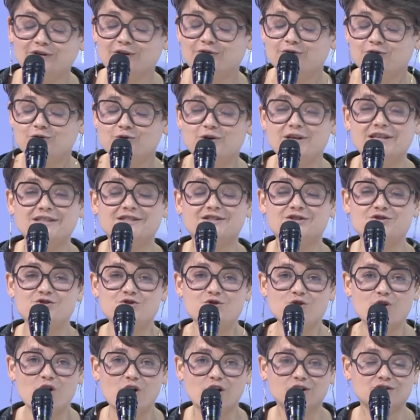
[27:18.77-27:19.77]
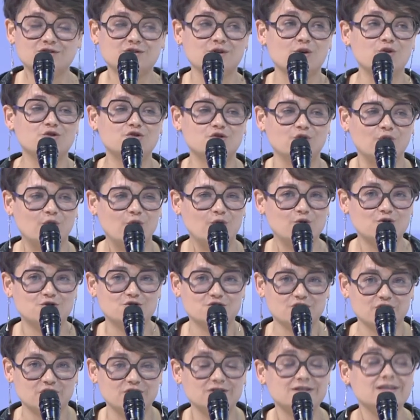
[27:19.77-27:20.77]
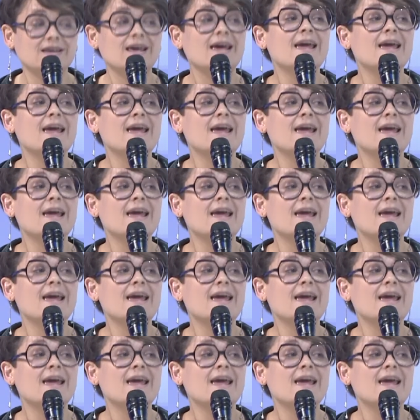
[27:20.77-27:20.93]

fuel is not a solution,